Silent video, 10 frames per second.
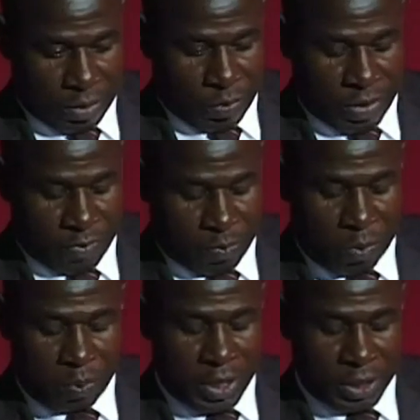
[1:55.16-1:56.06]
We have a
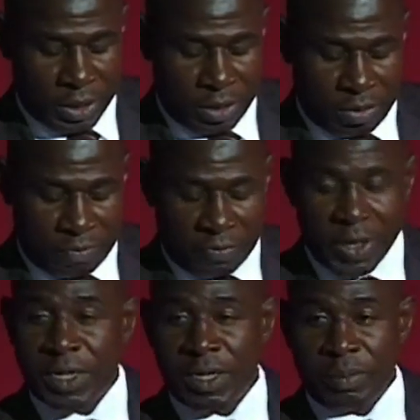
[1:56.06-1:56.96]
population of
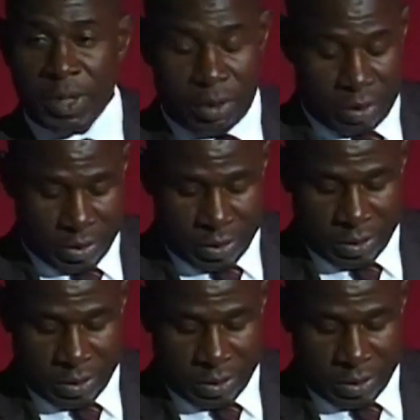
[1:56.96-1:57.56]
13 million.